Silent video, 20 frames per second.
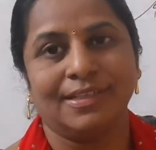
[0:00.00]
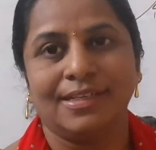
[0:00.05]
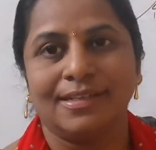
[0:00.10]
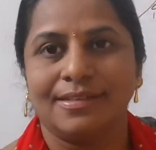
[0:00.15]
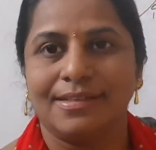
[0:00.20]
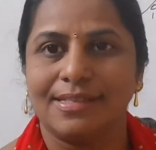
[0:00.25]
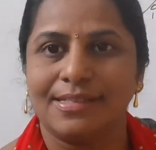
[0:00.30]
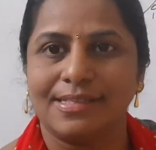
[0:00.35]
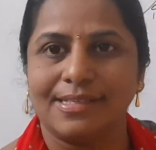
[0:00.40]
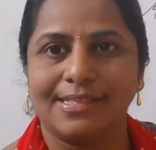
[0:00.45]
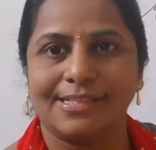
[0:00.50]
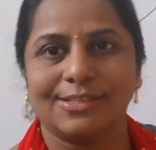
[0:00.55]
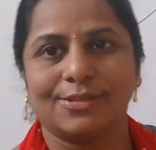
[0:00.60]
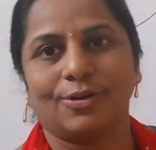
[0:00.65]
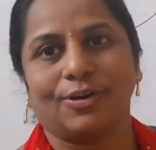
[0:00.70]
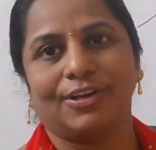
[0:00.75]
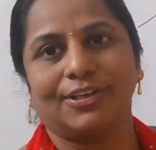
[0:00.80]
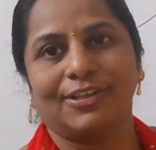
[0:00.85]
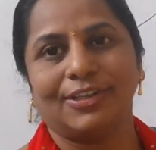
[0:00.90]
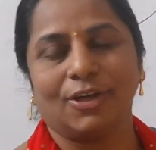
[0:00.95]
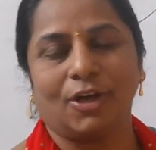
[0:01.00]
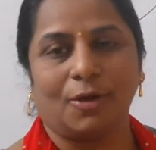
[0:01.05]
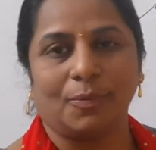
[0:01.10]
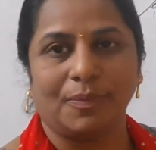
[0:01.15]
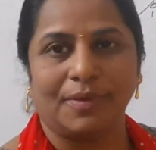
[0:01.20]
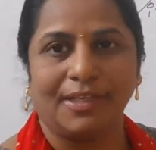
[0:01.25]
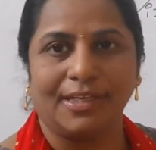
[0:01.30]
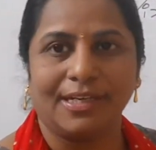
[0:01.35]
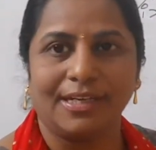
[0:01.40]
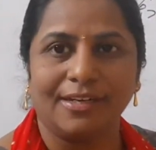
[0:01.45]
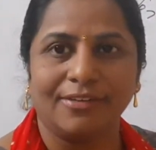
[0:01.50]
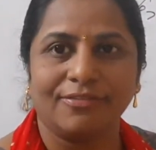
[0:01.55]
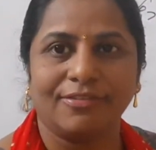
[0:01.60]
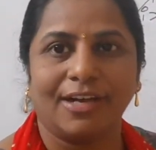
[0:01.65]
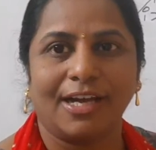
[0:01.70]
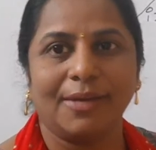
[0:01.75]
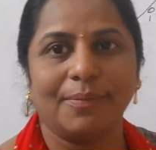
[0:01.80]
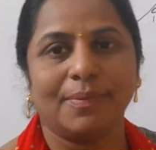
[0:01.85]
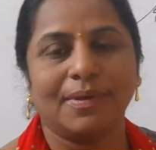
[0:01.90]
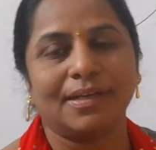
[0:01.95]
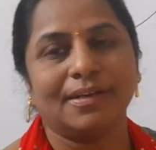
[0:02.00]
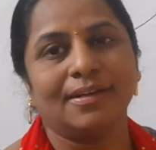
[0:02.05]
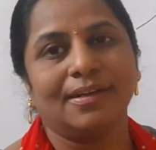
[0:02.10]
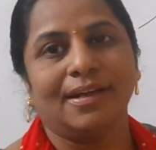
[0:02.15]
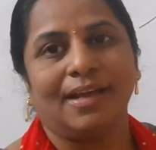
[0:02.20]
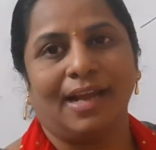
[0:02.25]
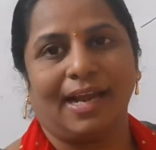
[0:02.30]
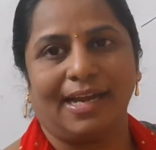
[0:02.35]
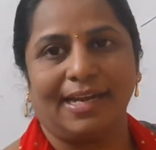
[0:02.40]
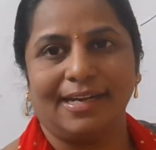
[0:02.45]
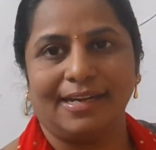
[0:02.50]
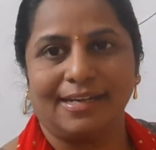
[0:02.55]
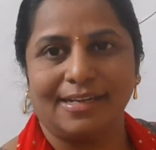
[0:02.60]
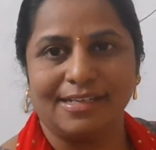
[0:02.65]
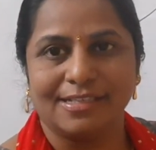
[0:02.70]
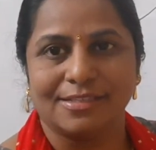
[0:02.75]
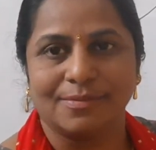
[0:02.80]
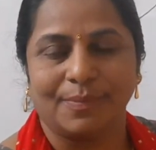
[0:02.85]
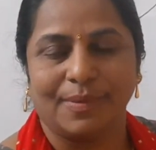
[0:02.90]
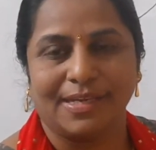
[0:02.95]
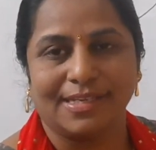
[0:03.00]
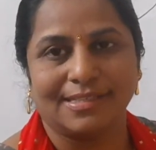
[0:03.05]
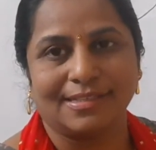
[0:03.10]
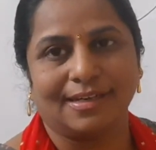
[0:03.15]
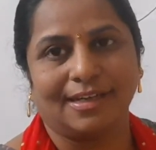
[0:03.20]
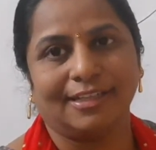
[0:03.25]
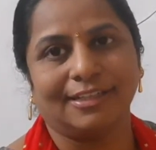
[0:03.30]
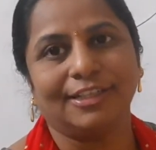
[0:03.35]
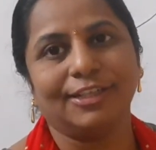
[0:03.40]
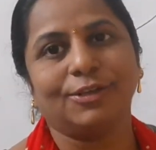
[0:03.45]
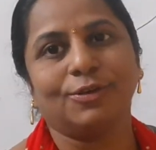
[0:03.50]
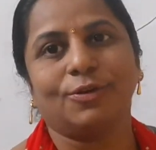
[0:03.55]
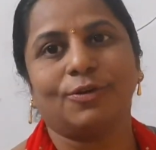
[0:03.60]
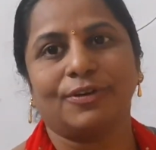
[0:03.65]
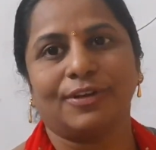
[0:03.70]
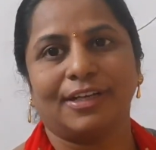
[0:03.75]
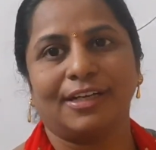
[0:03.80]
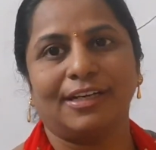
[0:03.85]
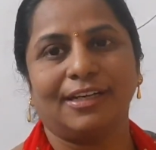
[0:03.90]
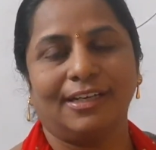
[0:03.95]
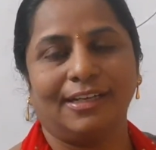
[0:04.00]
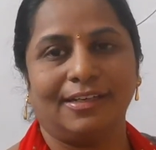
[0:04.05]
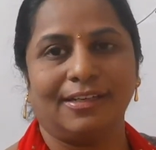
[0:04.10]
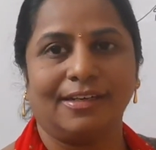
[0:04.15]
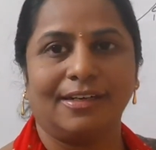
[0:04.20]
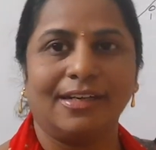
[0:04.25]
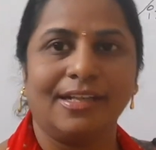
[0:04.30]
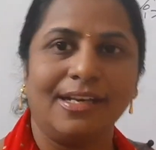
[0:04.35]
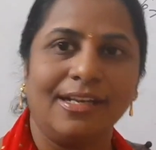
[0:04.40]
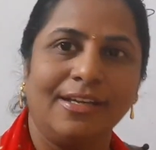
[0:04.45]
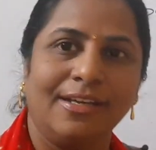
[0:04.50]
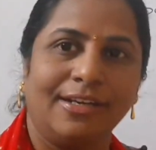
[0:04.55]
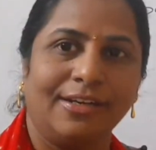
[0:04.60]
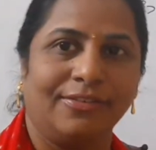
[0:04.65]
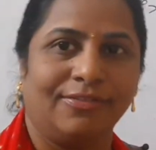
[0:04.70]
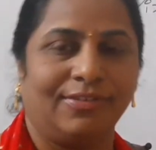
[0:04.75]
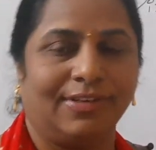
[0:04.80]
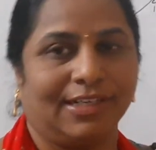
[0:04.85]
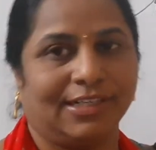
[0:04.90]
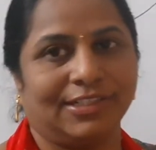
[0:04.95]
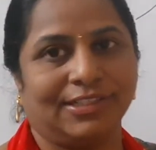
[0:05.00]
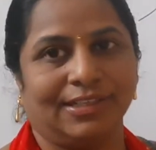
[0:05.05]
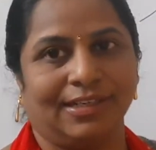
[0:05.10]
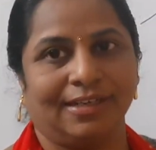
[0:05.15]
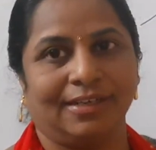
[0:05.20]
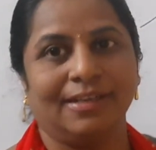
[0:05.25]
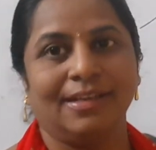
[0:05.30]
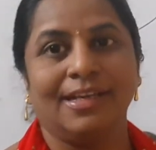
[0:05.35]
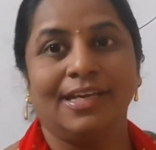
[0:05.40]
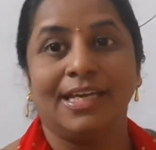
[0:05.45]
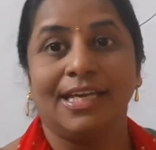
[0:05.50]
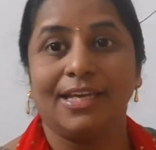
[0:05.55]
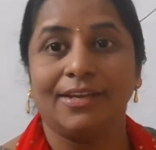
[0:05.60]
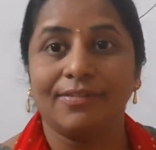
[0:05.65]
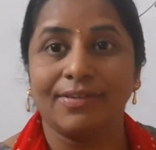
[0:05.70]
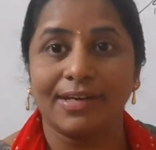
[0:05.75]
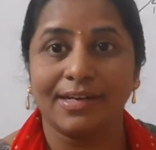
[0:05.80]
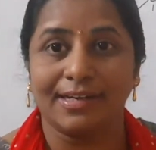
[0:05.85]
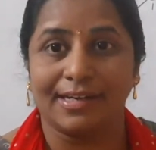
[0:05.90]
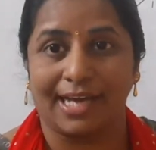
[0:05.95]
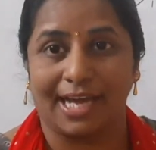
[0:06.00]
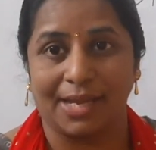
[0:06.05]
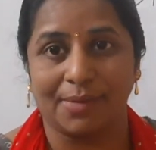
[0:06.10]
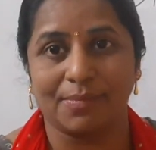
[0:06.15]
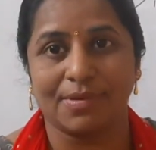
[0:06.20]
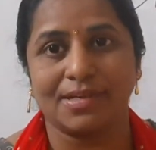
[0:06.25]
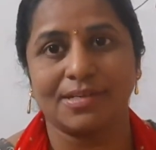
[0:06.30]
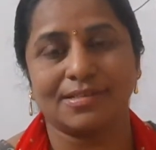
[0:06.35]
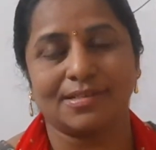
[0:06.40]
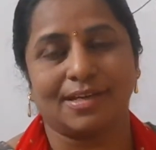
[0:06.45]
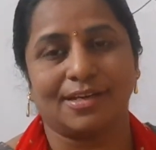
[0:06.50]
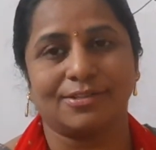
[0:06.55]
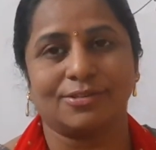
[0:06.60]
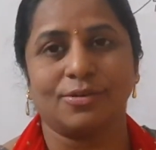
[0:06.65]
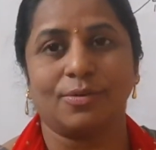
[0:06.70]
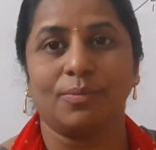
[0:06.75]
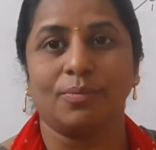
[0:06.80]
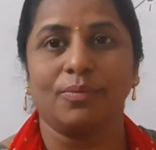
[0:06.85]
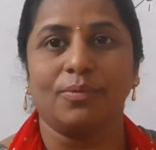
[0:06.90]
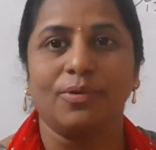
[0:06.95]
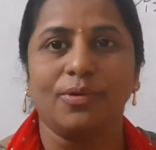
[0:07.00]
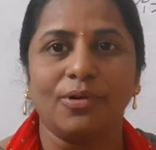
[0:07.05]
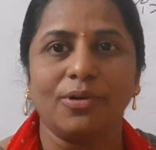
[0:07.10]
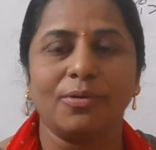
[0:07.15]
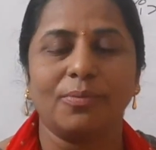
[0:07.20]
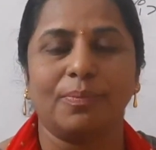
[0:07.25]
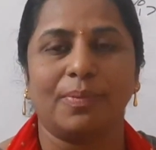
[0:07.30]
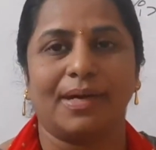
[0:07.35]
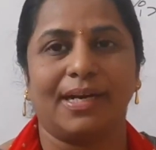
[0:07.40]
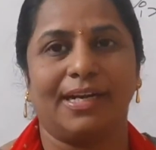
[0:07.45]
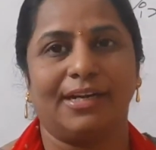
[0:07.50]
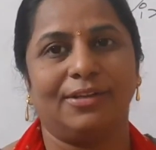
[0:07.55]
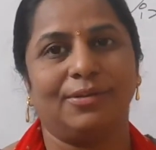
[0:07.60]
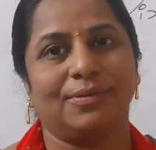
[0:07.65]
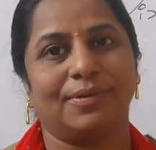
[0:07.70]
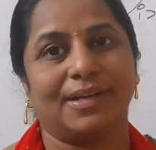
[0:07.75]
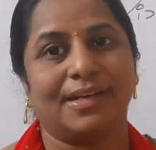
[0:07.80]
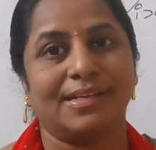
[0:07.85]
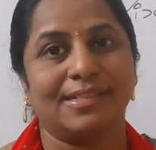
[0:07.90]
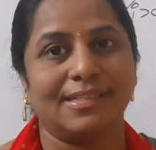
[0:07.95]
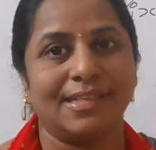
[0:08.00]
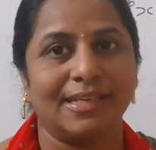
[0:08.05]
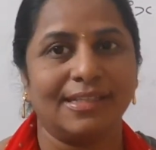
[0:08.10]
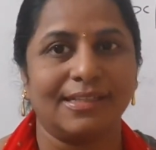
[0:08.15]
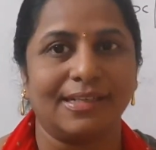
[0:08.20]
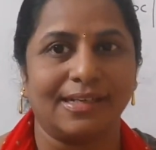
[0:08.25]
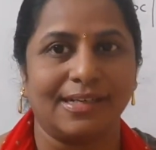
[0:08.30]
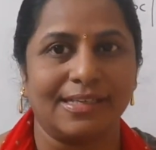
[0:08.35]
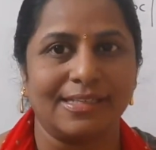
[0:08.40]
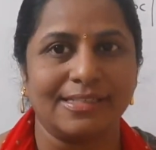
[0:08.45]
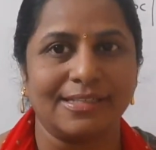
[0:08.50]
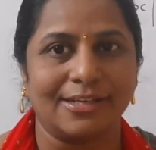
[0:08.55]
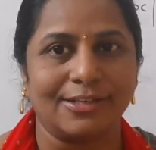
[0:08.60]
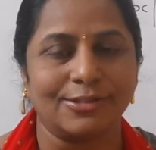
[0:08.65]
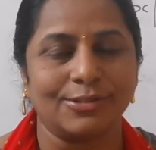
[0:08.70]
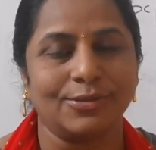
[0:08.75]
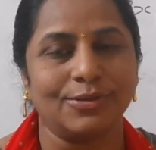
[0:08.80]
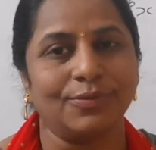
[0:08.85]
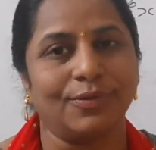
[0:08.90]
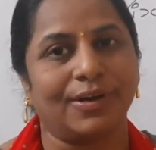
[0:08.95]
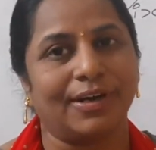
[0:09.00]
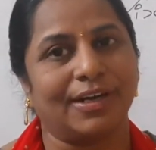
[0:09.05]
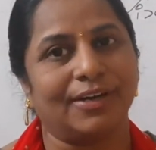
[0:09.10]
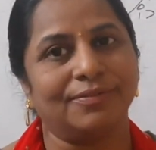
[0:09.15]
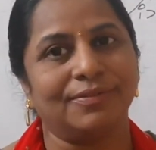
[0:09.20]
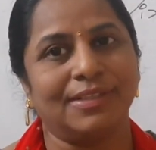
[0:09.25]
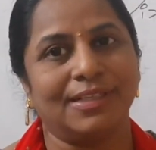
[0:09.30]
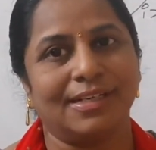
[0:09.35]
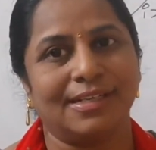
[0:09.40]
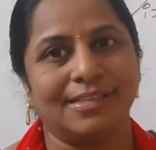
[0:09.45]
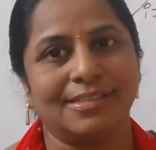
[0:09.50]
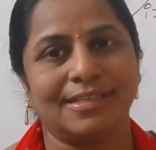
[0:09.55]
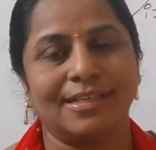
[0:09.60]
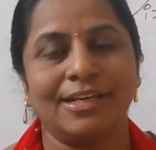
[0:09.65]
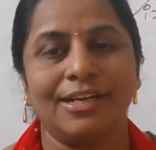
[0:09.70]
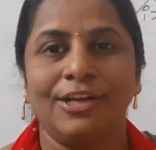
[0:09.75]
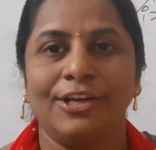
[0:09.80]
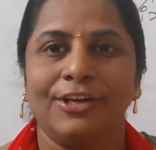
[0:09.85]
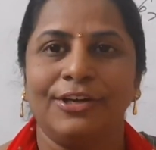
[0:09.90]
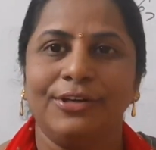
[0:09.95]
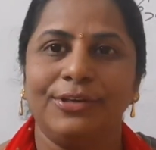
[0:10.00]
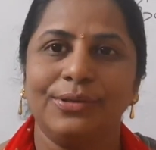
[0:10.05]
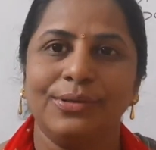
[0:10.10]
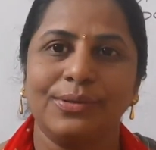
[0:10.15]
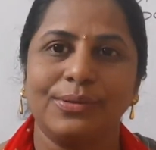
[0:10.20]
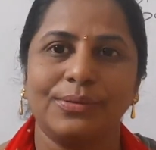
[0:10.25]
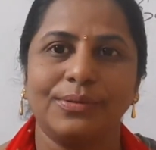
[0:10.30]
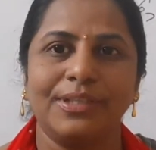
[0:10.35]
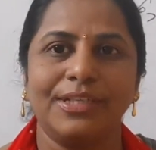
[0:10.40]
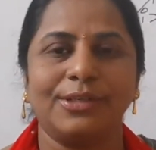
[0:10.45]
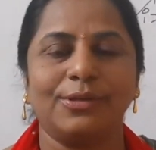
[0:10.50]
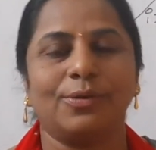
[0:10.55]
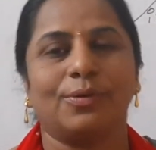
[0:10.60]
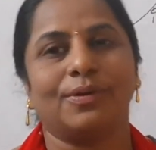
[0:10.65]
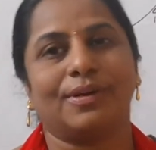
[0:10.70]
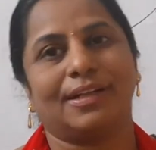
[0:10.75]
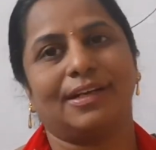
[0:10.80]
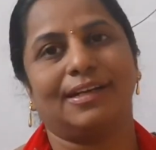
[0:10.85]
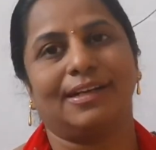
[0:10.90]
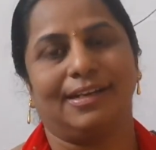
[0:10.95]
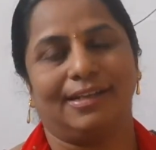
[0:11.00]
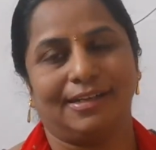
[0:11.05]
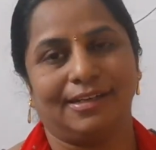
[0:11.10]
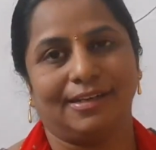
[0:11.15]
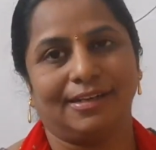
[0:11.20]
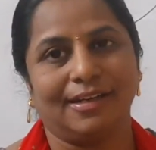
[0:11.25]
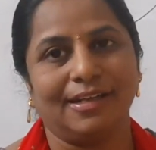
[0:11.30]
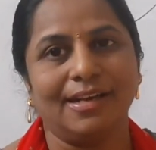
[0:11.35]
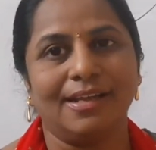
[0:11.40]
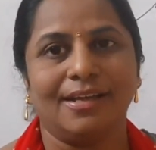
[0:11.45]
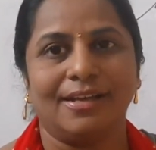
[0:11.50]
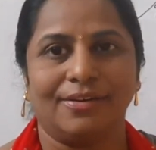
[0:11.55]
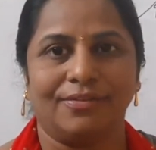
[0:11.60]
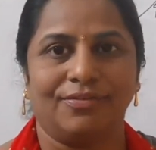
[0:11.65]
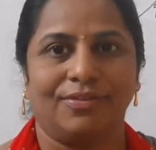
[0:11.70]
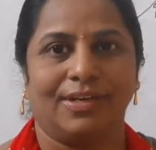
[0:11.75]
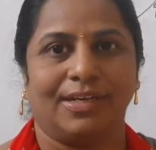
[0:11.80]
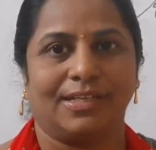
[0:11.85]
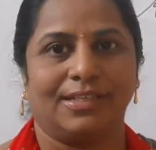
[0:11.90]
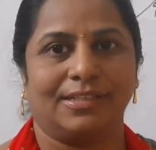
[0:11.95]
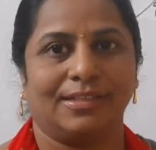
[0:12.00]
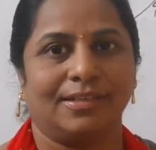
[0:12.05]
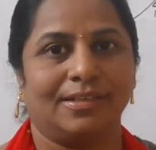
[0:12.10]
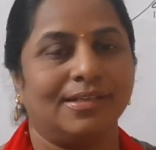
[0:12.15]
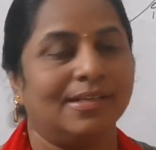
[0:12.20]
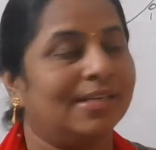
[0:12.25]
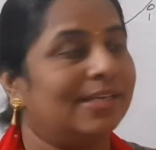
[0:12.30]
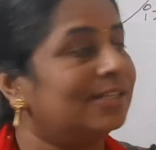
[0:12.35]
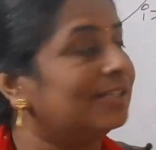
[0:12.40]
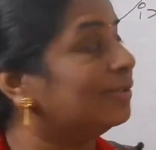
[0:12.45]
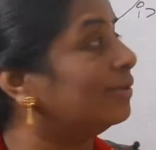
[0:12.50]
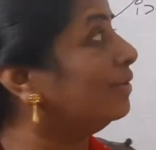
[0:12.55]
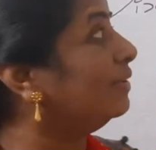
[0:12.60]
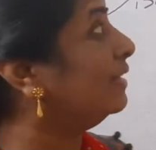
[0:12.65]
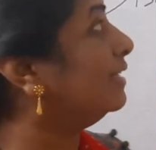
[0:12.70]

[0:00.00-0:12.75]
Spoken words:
This is called the optical fiber and it is based on the total internal reflection. Even diamonds also more bright, you can say that is also one of the reason due to the total internal reflection. So